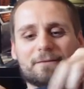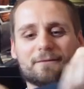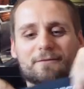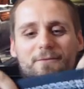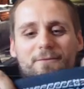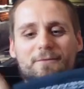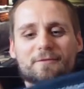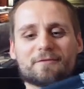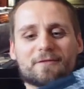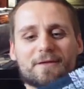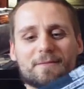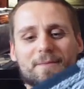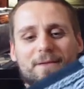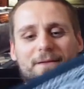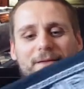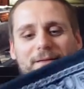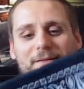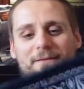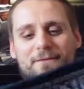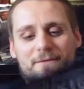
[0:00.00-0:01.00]
don't want to say
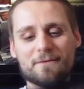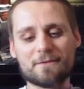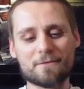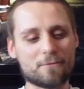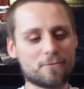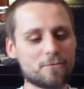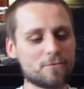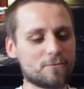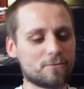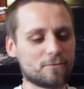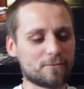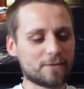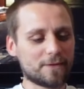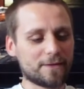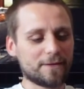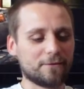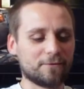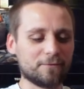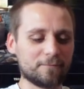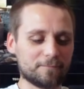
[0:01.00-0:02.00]
bandana. No, ooh,
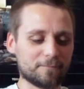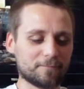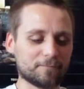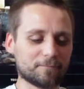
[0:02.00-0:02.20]
there oh.